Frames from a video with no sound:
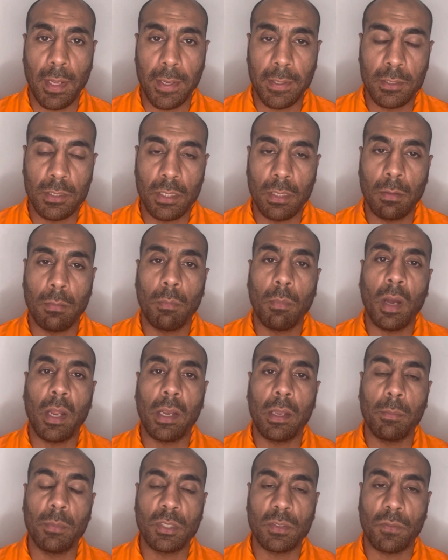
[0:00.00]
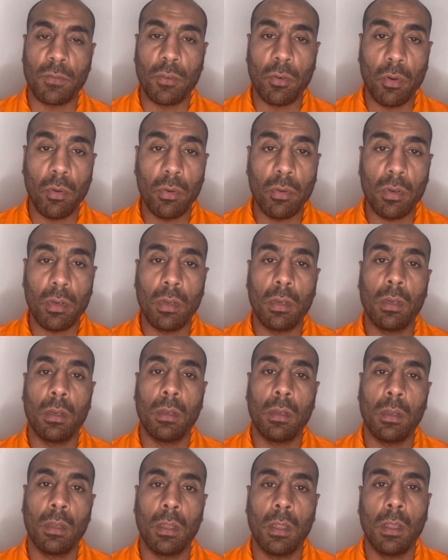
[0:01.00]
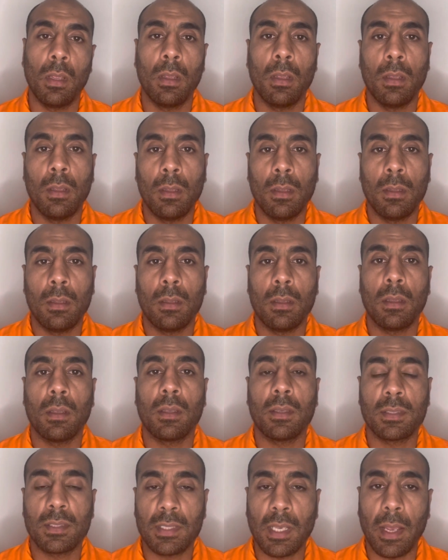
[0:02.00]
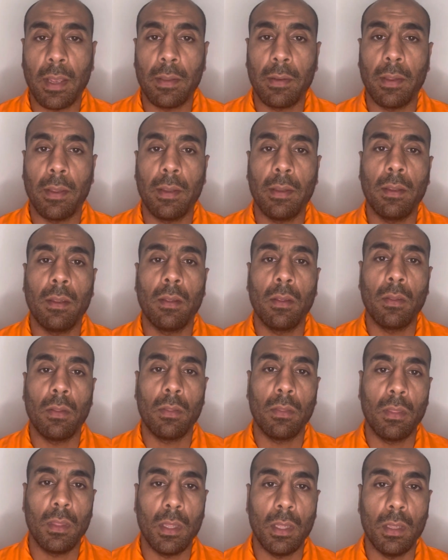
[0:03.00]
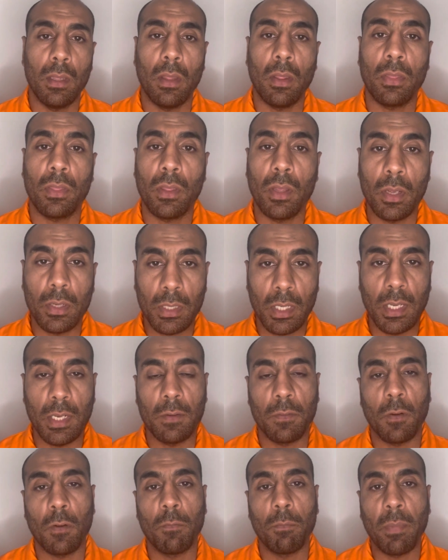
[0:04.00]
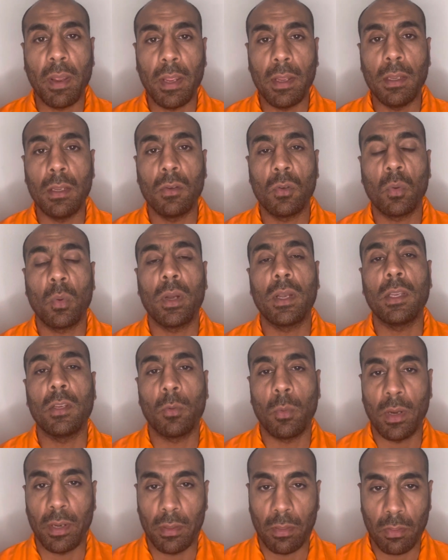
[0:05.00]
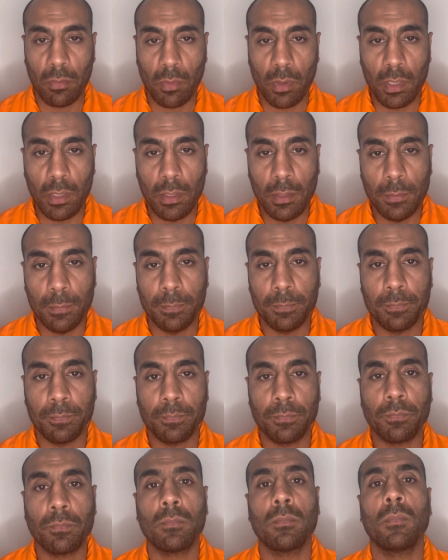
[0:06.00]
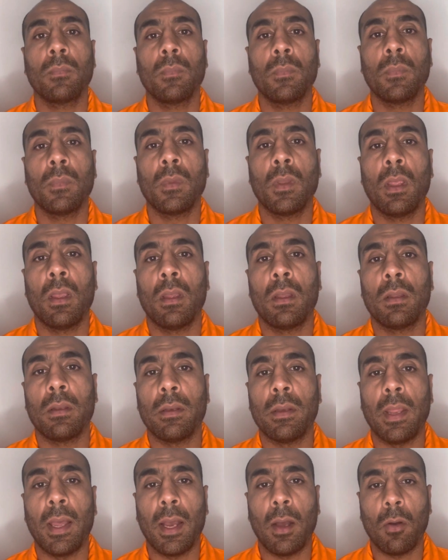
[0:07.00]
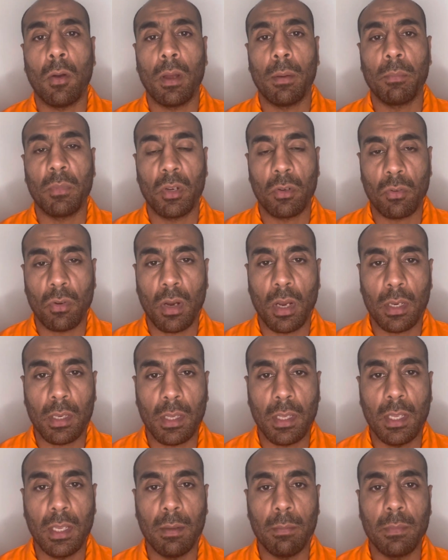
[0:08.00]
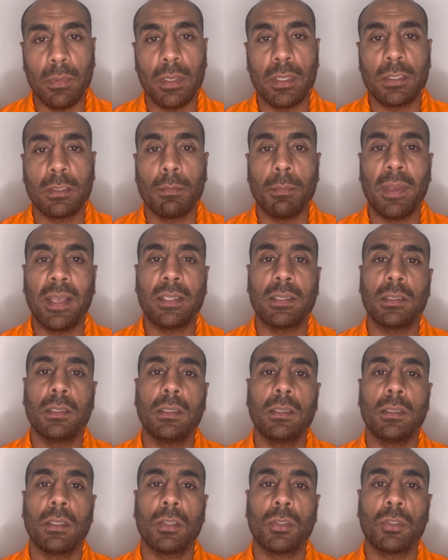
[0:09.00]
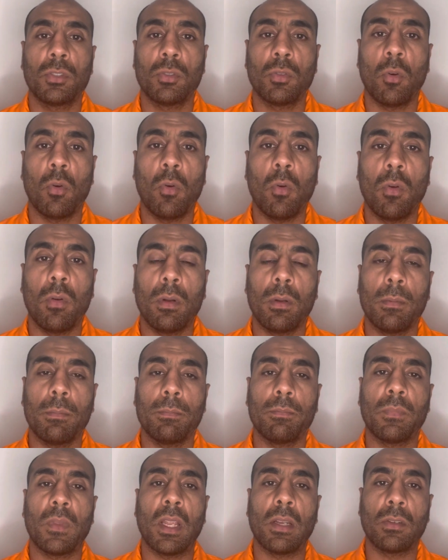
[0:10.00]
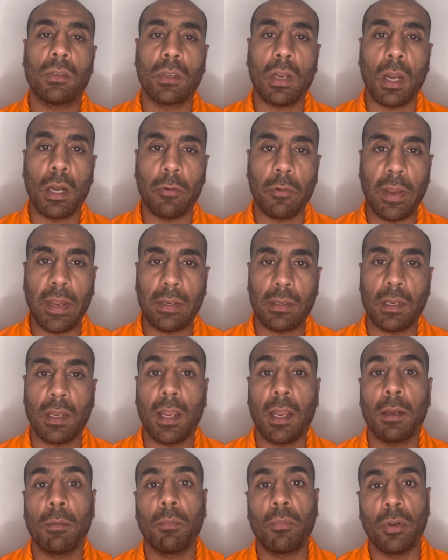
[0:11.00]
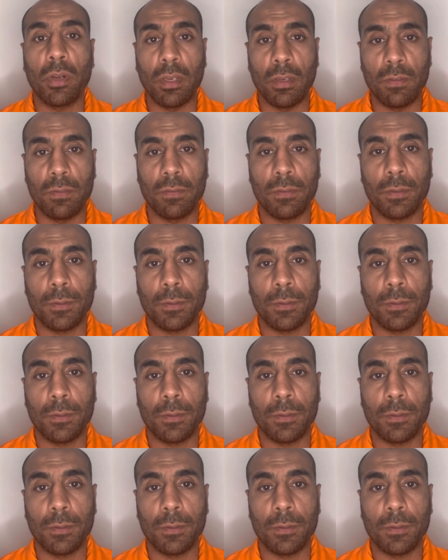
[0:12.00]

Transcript: Dads. My name is Farouk. It is Saturday, the 13th of May 2023. Now, I'm going to try and keep this message short, direct, and brief.